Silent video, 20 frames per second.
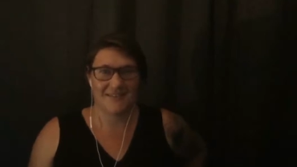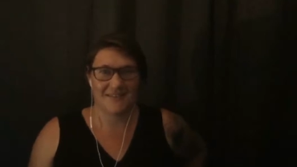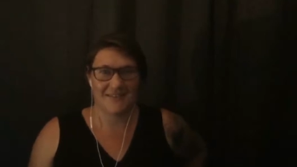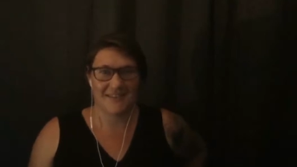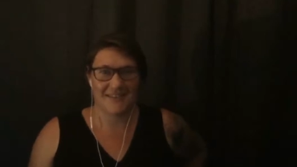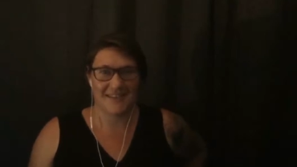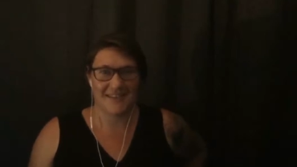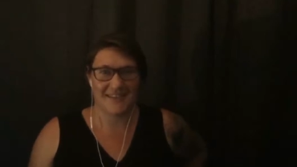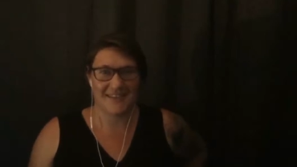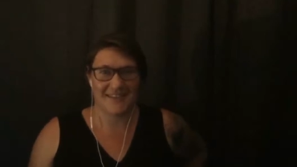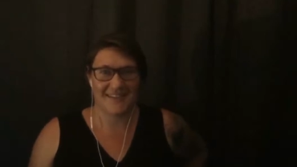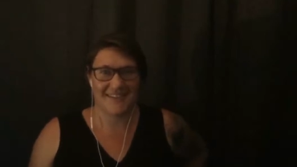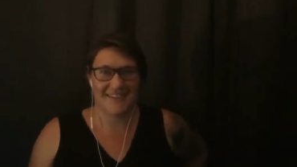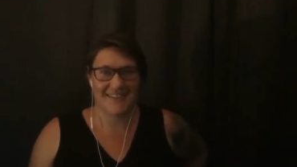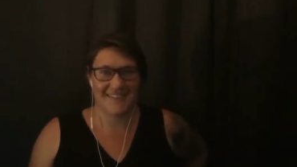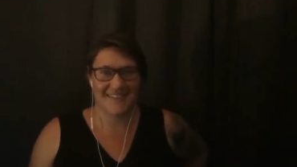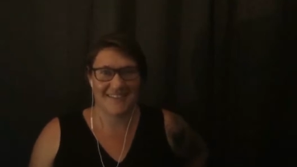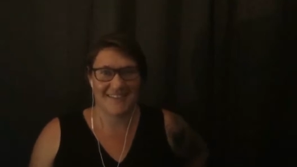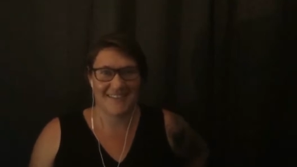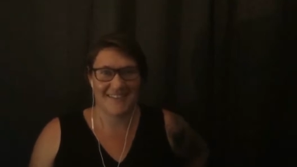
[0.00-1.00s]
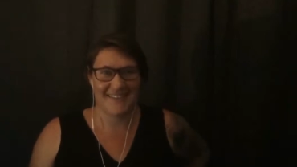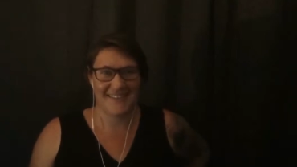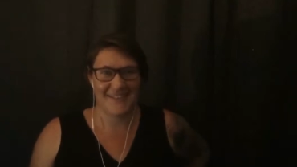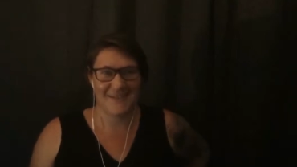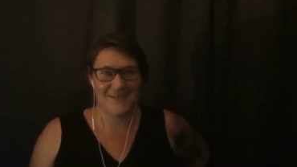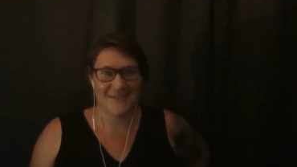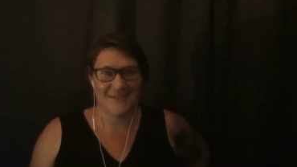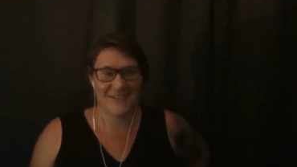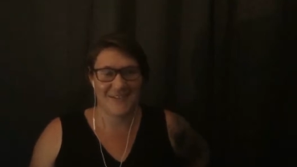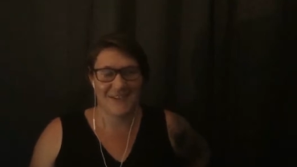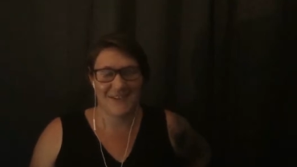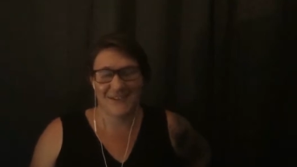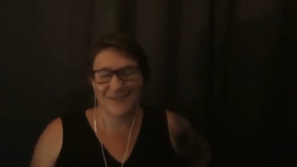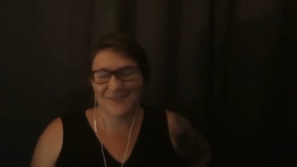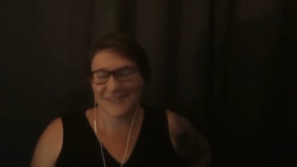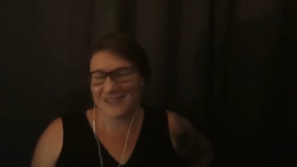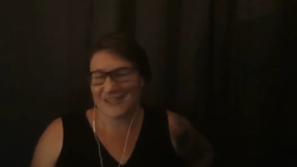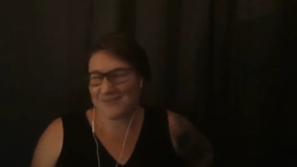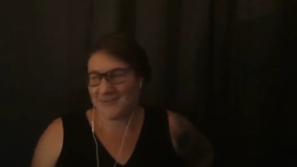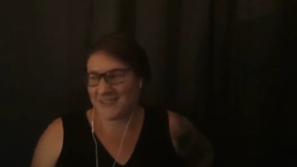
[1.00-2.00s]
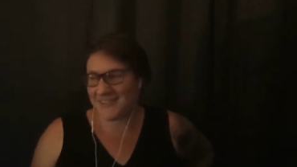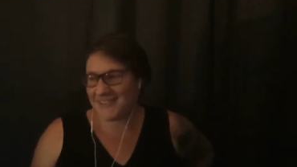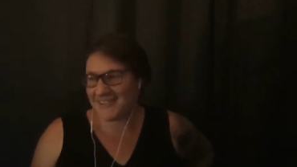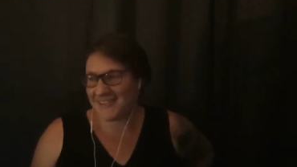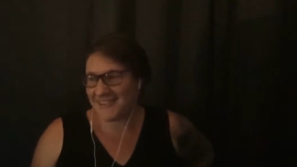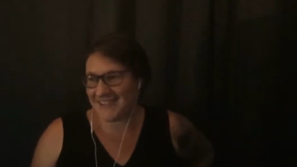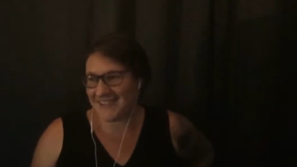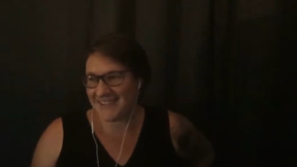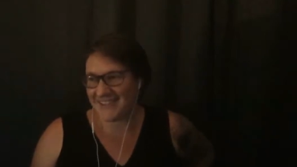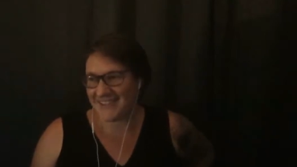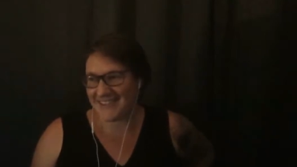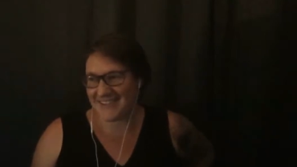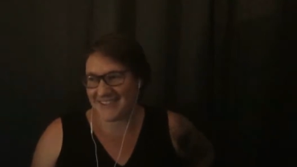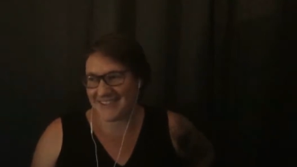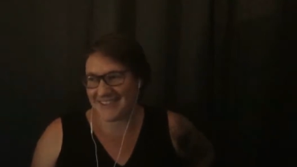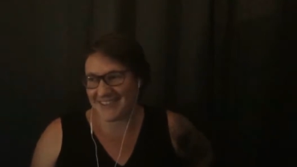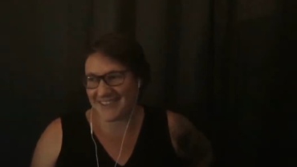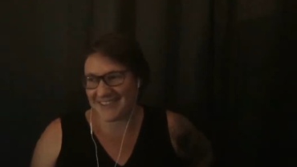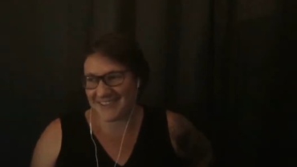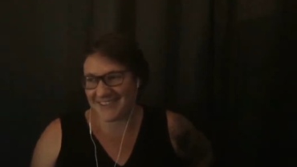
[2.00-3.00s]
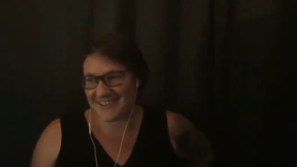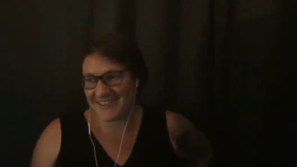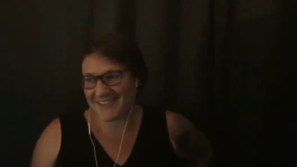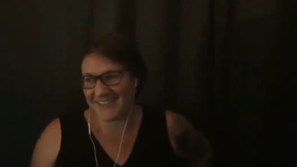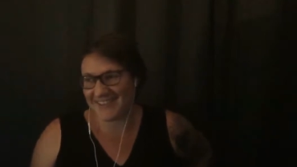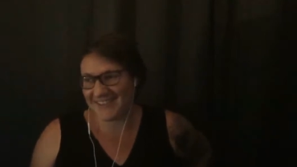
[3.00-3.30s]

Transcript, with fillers: Okay. Well, thank you for that presentation discussion.